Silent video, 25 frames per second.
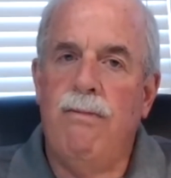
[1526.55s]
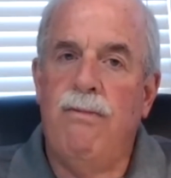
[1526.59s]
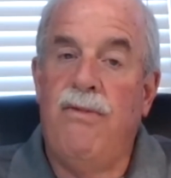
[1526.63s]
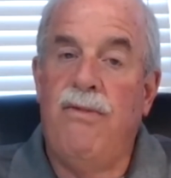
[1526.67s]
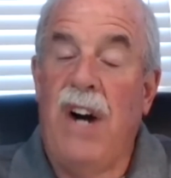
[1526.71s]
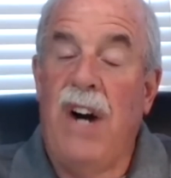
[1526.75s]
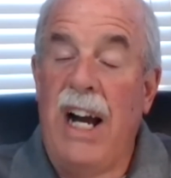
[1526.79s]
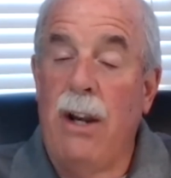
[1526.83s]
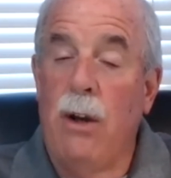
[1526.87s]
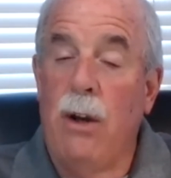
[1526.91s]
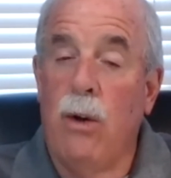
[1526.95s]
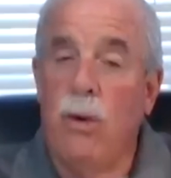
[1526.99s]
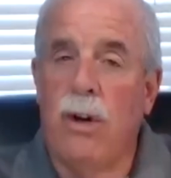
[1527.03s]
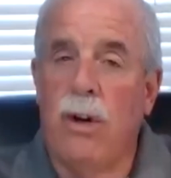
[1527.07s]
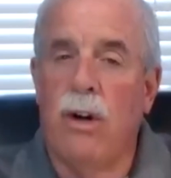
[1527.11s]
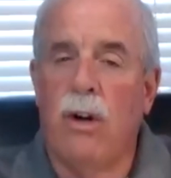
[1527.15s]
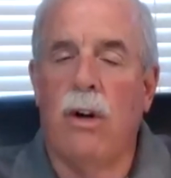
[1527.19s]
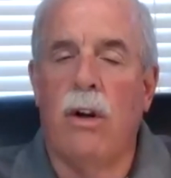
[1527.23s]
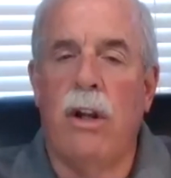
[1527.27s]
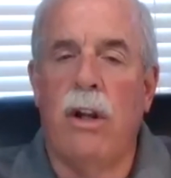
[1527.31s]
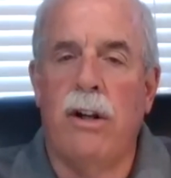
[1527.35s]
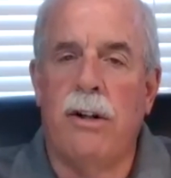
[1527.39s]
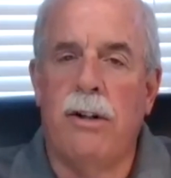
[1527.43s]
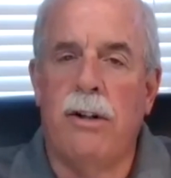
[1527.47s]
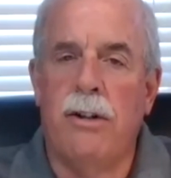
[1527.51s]
Philo
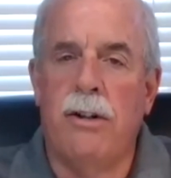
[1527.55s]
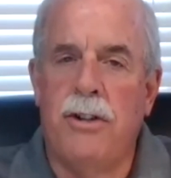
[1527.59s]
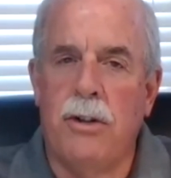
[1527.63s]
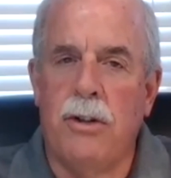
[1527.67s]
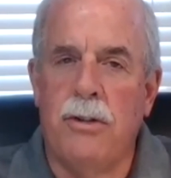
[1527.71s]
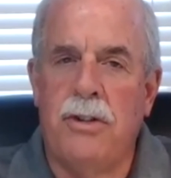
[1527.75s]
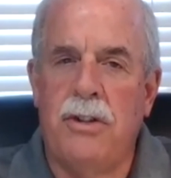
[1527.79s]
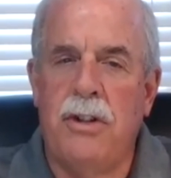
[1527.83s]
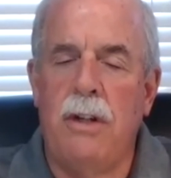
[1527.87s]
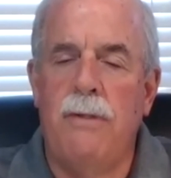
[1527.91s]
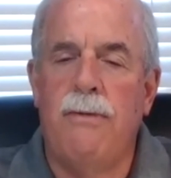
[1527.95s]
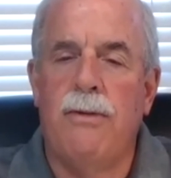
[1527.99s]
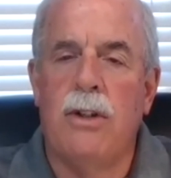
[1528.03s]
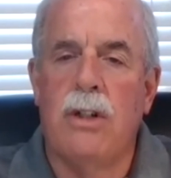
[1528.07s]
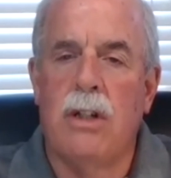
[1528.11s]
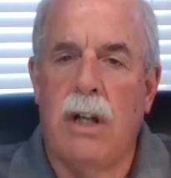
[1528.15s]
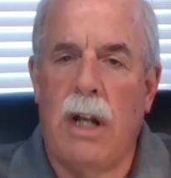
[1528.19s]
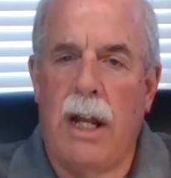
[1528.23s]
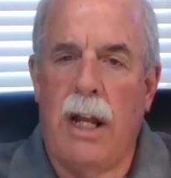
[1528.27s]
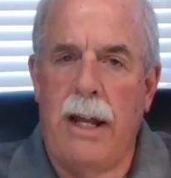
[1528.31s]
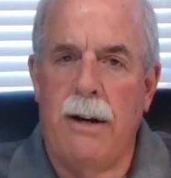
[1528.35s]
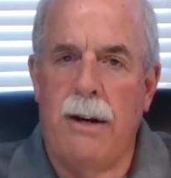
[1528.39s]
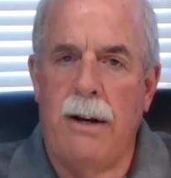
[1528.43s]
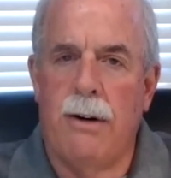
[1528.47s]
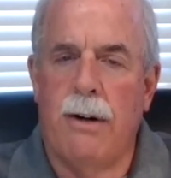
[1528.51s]
earlier, Josephus
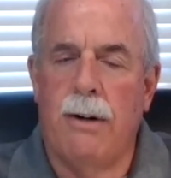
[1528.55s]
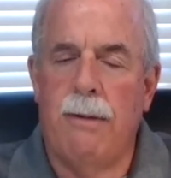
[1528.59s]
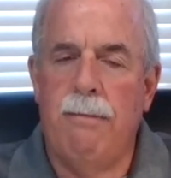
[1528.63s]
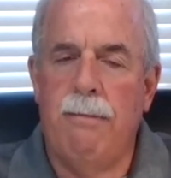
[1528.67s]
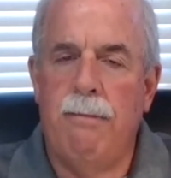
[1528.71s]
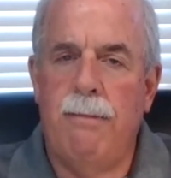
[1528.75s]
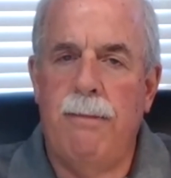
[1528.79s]
later.